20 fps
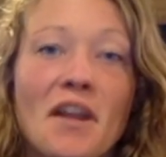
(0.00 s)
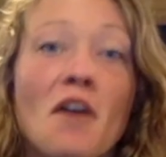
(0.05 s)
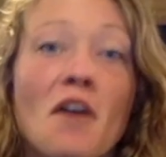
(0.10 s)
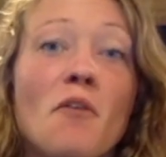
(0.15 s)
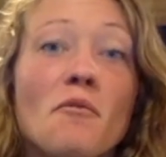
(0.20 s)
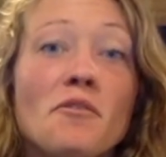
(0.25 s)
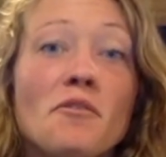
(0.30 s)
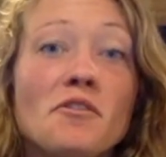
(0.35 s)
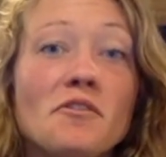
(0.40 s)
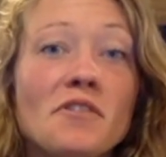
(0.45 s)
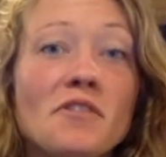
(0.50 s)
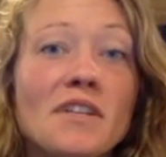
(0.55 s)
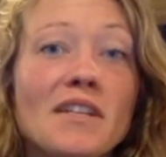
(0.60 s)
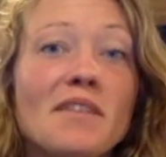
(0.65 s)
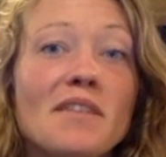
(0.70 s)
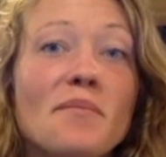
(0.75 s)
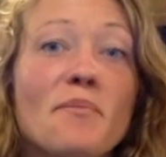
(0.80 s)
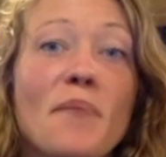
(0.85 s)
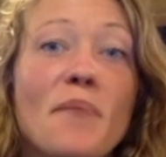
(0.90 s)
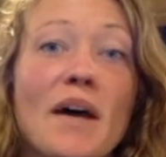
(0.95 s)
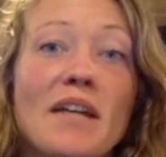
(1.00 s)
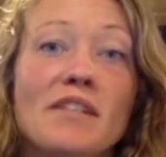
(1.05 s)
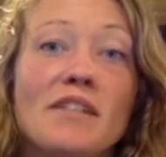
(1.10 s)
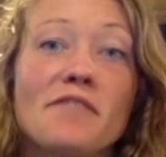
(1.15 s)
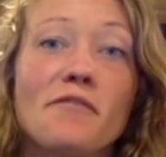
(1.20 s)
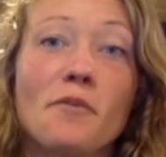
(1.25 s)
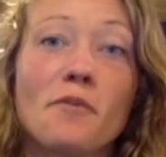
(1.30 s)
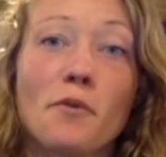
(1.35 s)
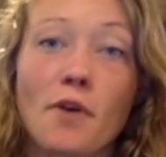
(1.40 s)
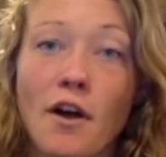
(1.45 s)
When you need the best
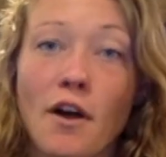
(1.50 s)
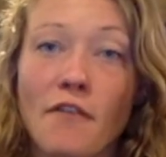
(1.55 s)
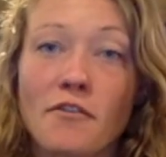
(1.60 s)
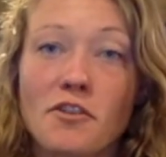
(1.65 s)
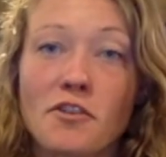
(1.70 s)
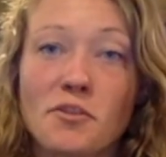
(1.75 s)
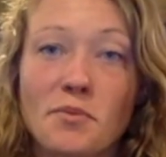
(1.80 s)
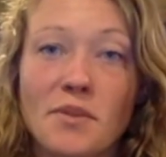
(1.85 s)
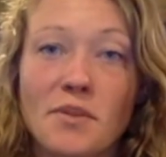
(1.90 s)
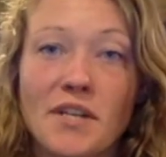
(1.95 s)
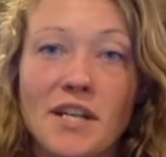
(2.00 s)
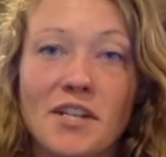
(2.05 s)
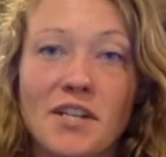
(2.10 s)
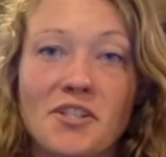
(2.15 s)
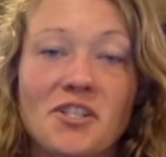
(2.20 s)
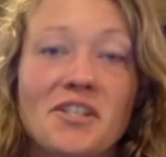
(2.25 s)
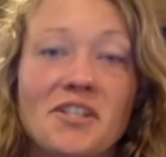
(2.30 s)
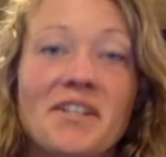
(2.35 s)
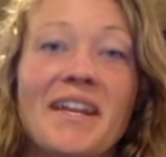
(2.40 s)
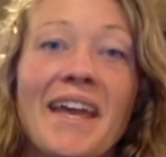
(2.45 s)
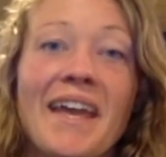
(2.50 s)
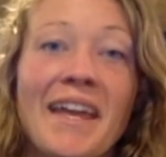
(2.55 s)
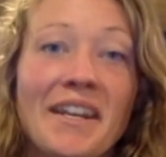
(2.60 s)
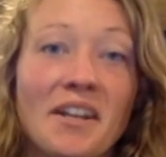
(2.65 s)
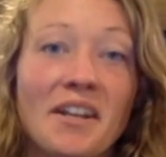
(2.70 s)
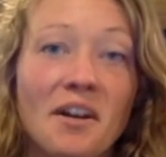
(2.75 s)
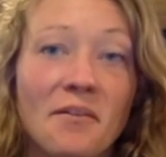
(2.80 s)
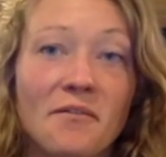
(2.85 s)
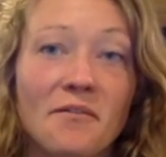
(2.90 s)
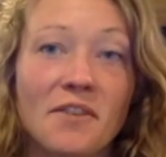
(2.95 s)
full coverage protection and
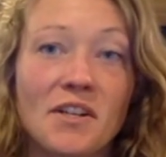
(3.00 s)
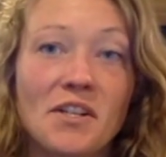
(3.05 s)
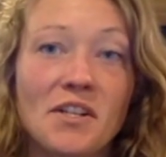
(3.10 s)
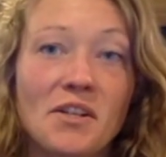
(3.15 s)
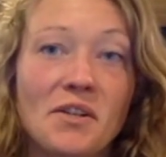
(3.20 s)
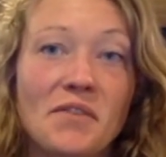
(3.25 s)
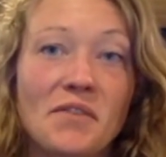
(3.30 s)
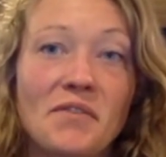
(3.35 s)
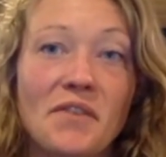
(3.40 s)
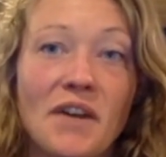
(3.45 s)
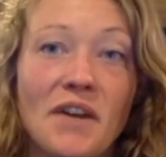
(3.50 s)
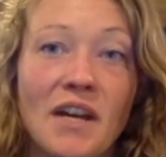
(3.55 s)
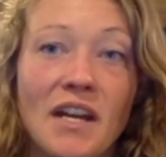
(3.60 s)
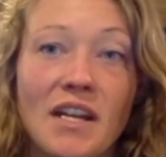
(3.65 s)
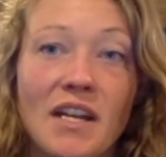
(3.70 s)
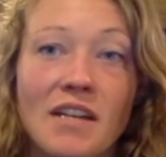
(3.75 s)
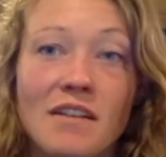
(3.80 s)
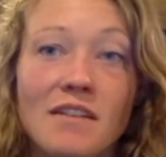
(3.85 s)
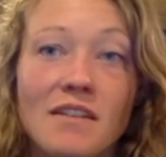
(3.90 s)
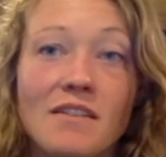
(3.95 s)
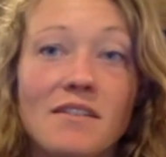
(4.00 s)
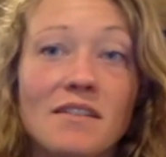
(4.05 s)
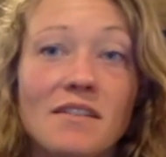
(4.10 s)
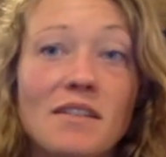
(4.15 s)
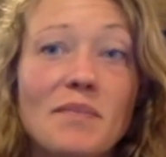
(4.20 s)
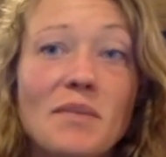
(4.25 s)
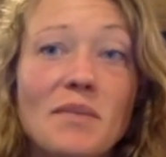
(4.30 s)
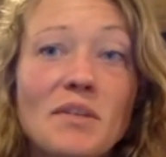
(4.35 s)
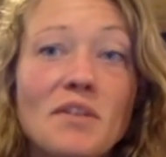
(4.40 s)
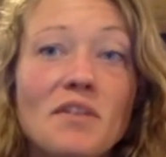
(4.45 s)
comfort you can find,
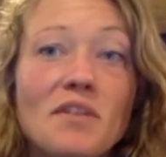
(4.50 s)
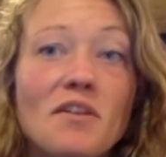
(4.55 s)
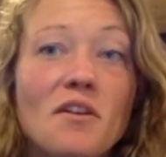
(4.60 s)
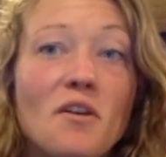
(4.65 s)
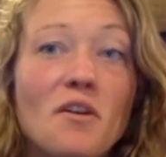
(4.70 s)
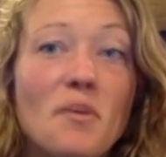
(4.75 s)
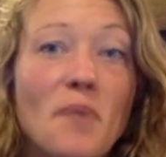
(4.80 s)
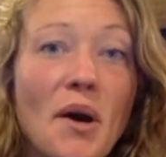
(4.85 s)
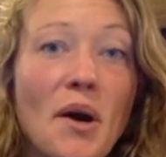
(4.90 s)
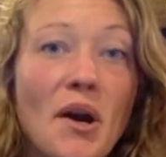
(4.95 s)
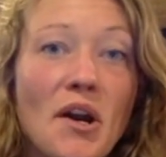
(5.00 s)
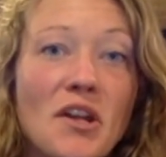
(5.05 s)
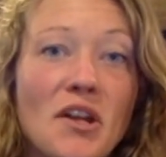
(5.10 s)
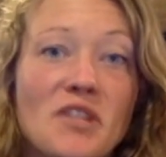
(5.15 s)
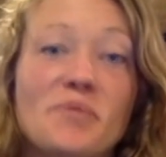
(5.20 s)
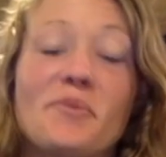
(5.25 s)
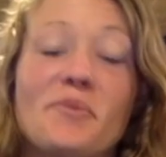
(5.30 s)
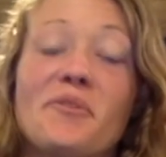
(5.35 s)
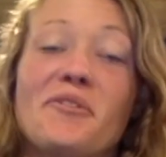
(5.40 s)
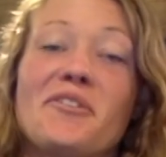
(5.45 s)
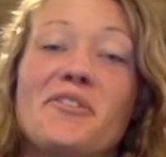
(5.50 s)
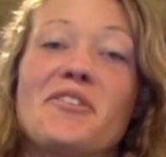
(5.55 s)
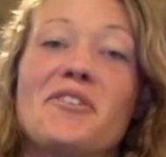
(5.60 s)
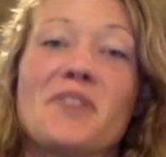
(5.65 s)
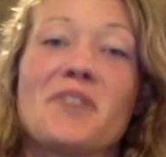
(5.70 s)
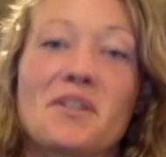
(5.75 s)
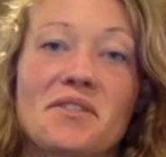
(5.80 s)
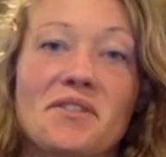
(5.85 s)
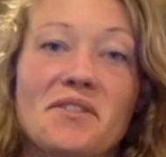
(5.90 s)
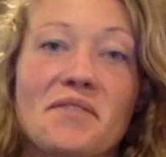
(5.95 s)
slip into the Hoparas before your
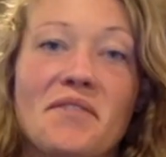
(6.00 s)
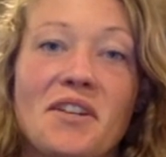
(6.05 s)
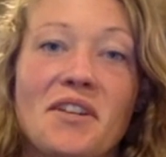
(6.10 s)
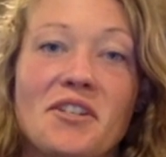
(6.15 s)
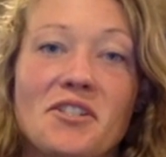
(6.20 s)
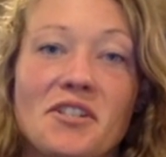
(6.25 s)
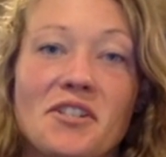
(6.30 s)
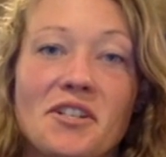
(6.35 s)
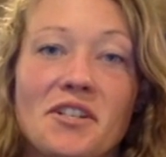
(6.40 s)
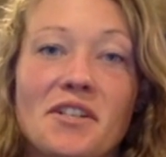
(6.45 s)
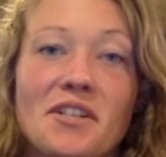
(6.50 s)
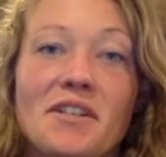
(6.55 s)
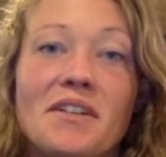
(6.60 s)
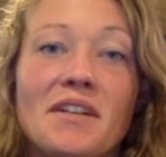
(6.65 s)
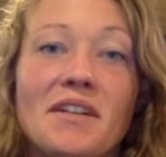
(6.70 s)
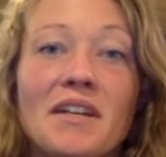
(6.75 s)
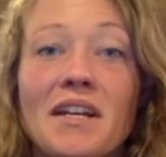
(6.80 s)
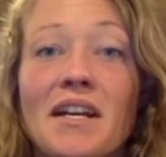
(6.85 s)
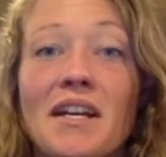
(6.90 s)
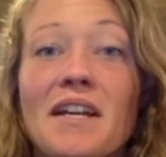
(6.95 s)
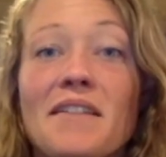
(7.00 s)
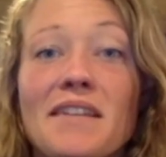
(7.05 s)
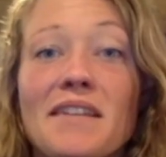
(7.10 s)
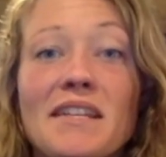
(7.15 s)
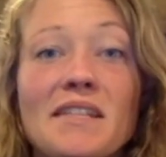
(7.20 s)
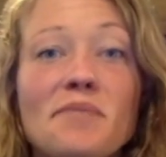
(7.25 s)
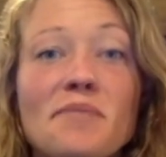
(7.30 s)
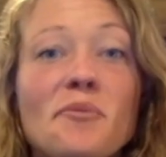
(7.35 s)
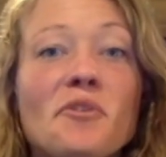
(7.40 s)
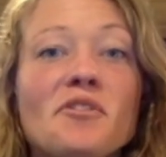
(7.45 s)
next adventure.
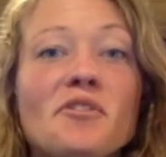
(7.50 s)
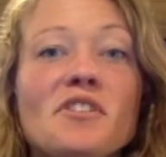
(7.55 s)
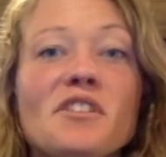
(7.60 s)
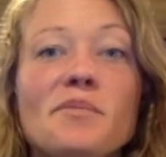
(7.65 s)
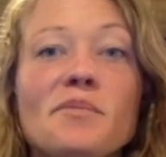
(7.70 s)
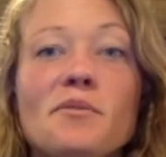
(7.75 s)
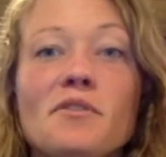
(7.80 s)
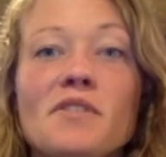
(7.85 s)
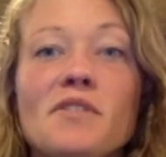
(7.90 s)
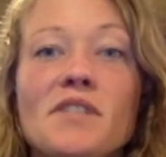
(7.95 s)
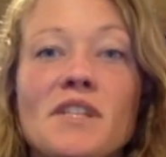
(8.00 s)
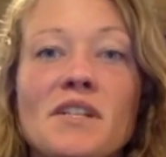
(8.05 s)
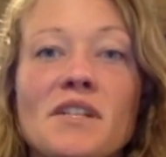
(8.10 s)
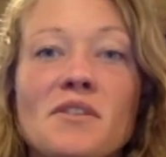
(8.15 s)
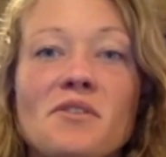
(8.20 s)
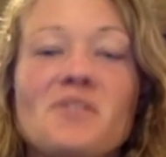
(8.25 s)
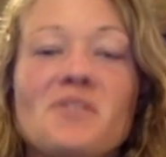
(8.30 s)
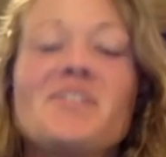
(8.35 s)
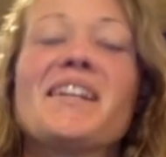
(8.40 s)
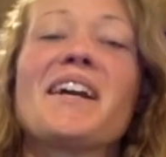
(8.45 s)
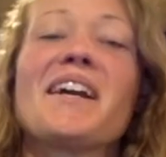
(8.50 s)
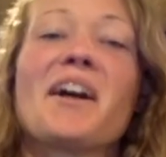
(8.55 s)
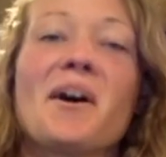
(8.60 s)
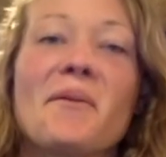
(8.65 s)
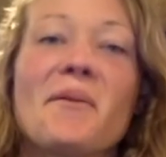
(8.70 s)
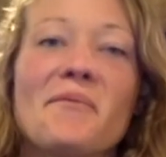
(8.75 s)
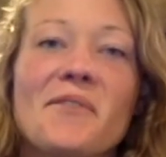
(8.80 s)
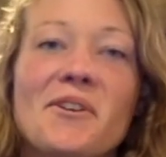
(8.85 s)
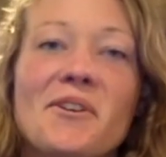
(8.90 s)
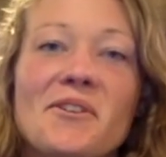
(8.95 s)
These multi-sport sandals take
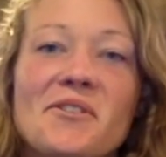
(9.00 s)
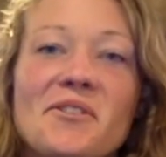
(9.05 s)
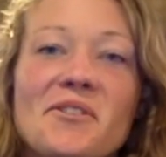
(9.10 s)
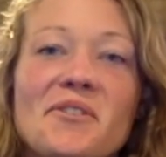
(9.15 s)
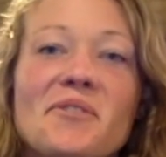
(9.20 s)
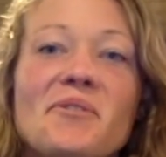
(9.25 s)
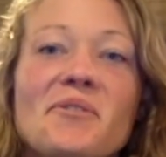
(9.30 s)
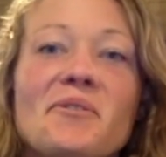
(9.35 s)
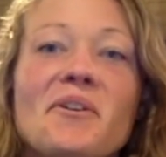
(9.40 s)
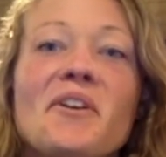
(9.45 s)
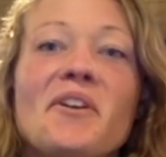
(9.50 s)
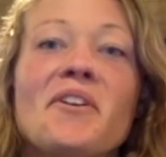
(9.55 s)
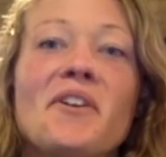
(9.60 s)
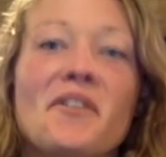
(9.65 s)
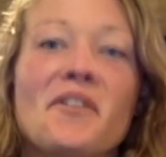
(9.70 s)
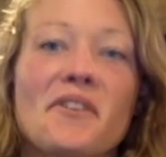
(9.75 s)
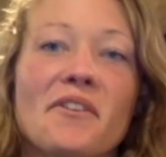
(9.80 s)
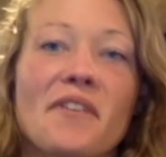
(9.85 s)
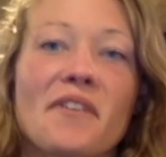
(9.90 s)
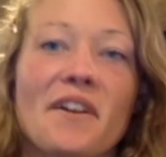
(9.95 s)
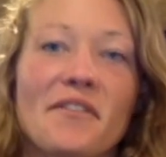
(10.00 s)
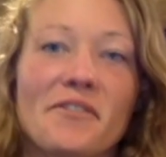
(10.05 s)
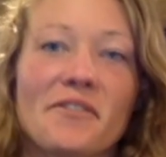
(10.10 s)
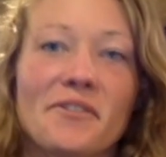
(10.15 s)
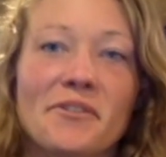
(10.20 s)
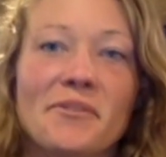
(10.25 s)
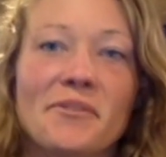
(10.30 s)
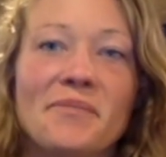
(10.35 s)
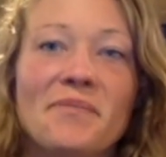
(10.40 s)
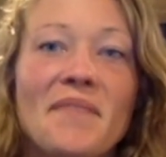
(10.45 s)
comfort to another
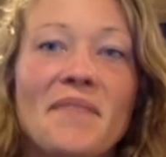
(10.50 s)
level.